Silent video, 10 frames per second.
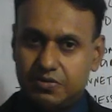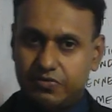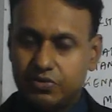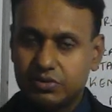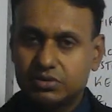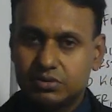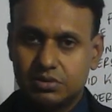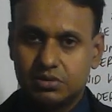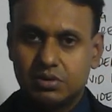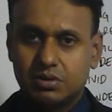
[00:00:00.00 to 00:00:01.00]
phone,
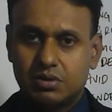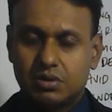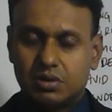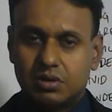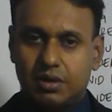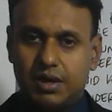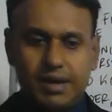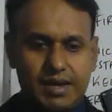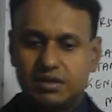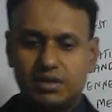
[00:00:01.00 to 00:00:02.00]
and
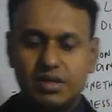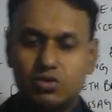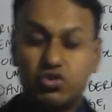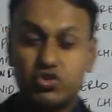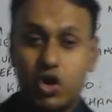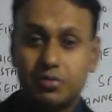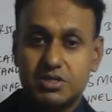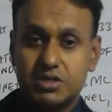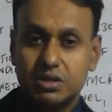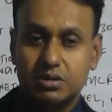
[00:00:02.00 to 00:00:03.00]
I think that the job is
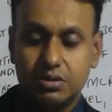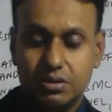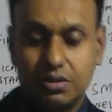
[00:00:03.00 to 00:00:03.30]
done,